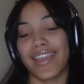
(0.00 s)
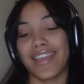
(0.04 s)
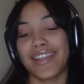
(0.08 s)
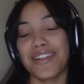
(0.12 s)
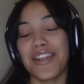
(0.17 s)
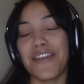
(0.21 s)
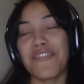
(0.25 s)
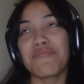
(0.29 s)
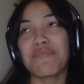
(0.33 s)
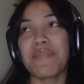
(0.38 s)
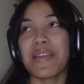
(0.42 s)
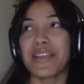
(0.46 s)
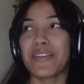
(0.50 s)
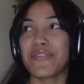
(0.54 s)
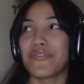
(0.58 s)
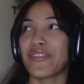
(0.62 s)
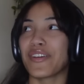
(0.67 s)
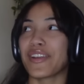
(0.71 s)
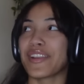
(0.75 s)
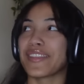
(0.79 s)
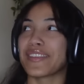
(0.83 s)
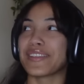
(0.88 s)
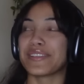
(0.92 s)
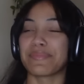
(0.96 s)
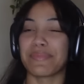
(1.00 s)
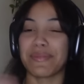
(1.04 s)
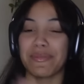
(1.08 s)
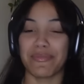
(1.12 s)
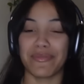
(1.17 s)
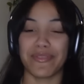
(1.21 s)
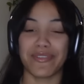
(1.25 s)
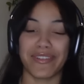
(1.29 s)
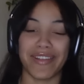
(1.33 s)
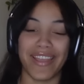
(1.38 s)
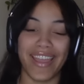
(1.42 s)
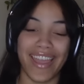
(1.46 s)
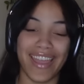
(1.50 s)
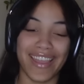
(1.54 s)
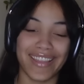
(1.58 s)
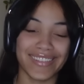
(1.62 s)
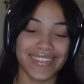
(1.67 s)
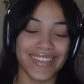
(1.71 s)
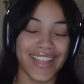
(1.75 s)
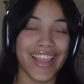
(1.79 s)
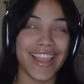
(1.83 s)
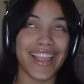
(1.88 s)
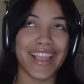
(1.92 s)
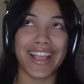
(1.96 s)
enough making fun of these people, okay?
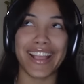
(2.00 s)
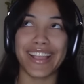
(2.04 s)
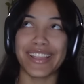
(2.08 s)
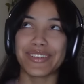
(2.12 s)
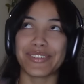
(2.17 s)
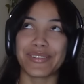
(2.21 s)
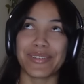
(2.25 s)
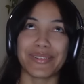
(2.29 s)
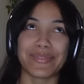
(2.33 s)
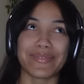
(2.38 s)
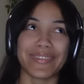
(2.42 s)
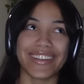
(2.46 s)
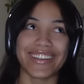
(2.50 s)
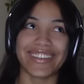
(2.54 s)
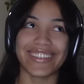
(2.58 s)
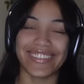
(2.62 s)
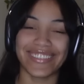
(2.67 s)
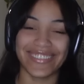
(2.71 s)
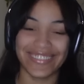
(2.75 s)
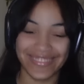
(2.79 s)
Not like I can do any better.